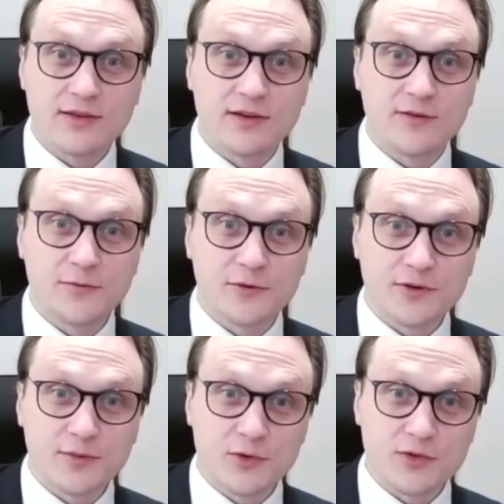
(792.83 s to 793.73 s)
and
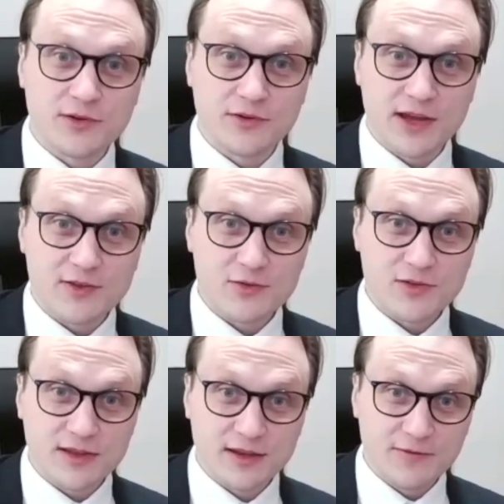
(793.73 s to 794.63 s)
therefore emotional
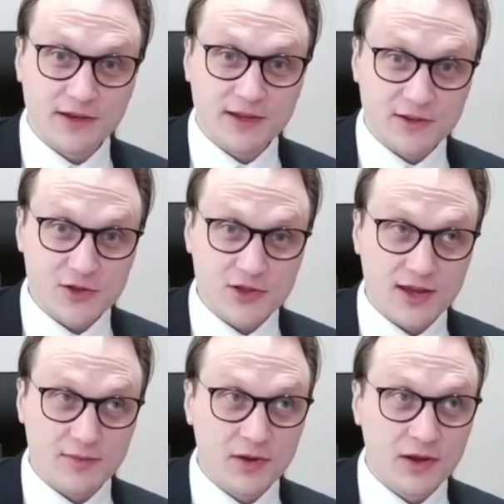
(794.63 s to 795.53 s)
reactions significantly
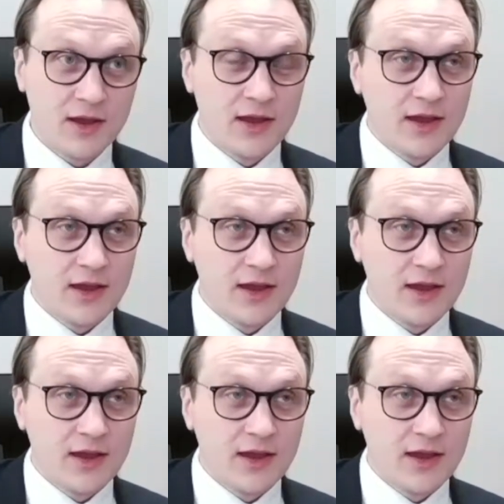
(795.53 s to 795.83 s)
shape